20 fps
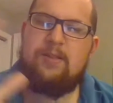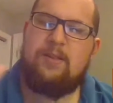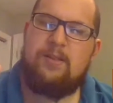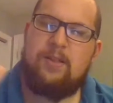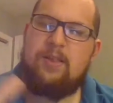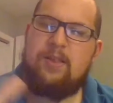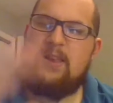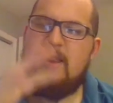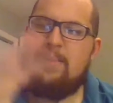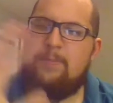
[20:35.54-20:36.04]

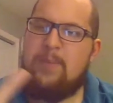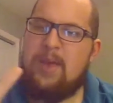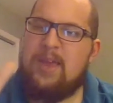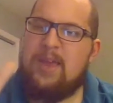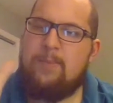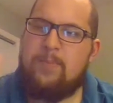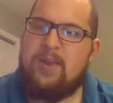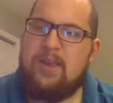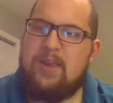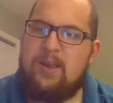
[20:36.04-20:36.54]
it may
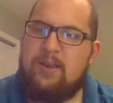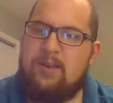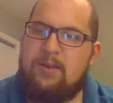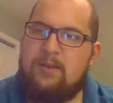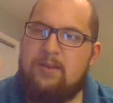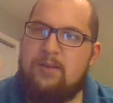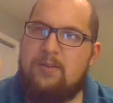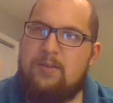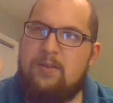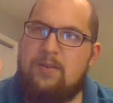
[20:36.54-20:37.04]
be
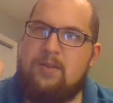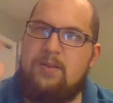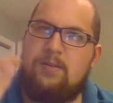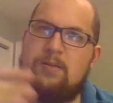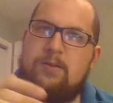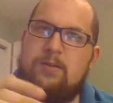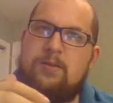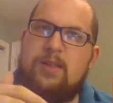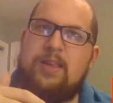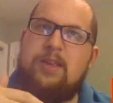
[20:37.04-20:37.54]

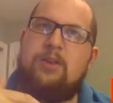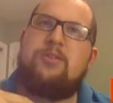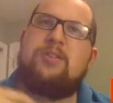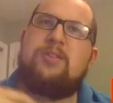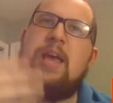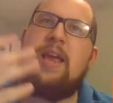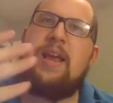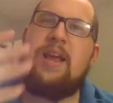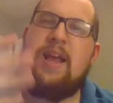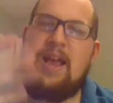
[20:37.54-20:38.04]
that you're
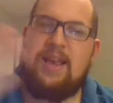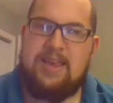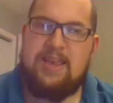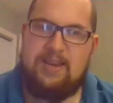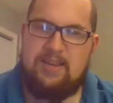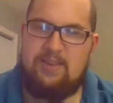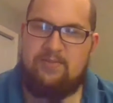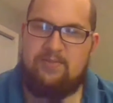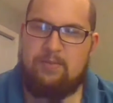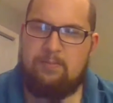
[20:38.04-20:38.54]
saying "I
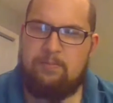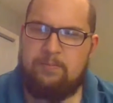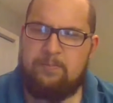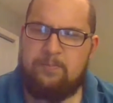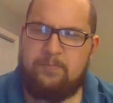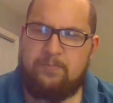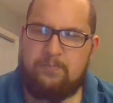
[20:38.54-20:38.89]
can't even"